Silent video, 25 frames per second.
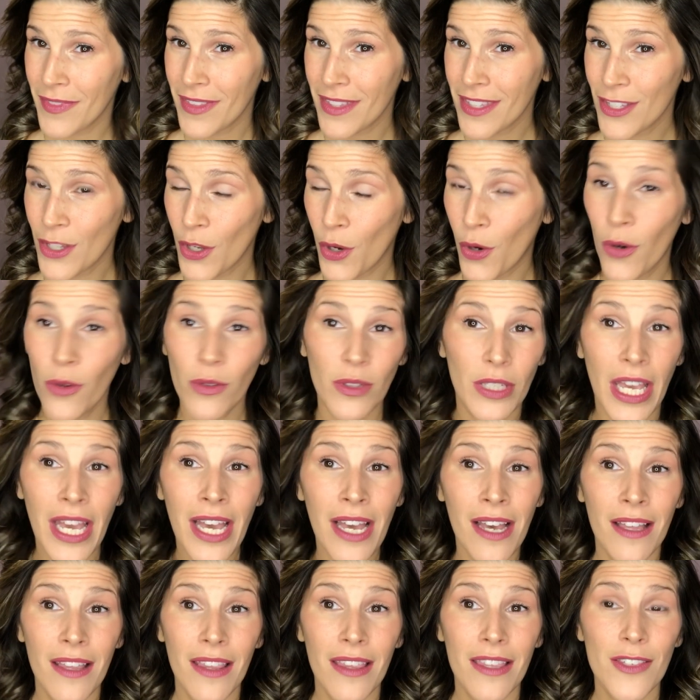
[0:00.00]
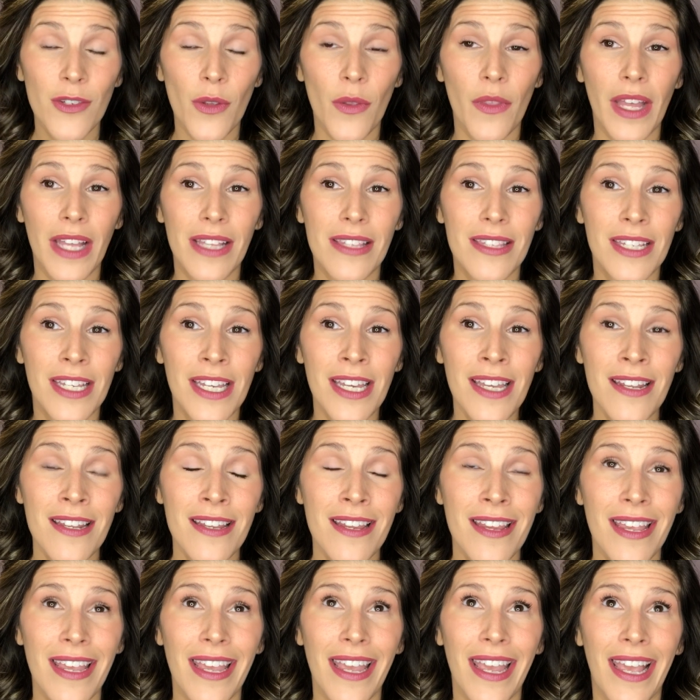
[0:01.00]
So yeah, so that's it,
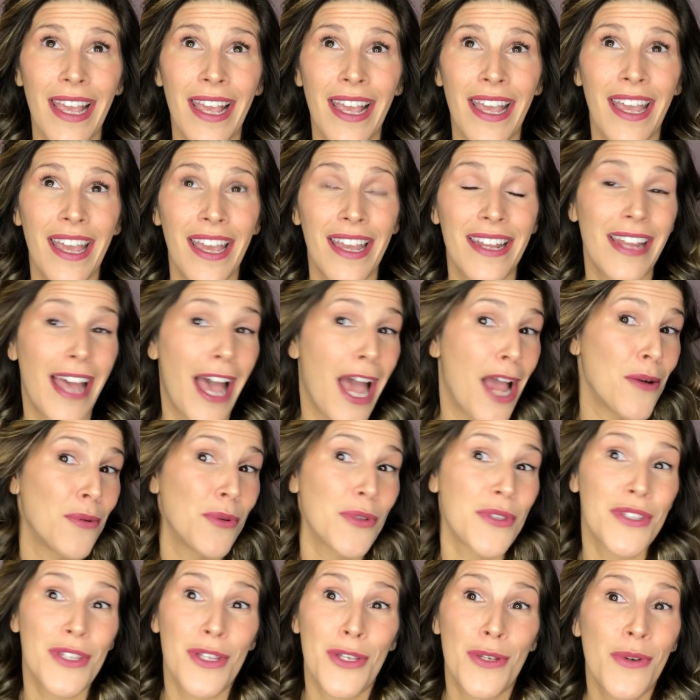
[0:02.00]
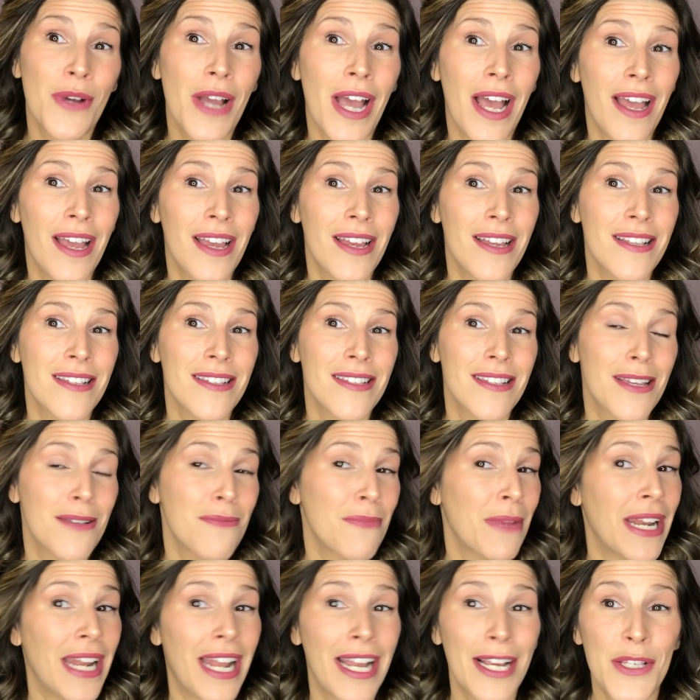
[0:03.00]
and I will see you guys in
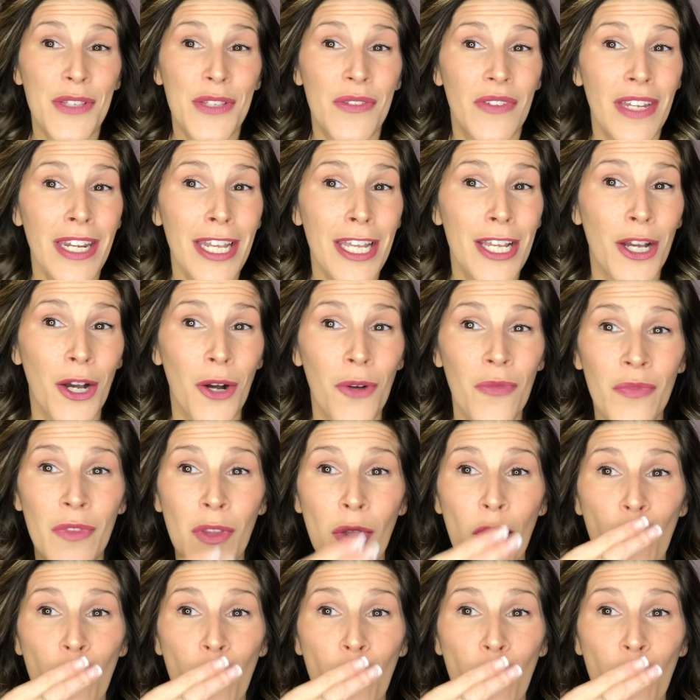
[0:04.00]
my next video.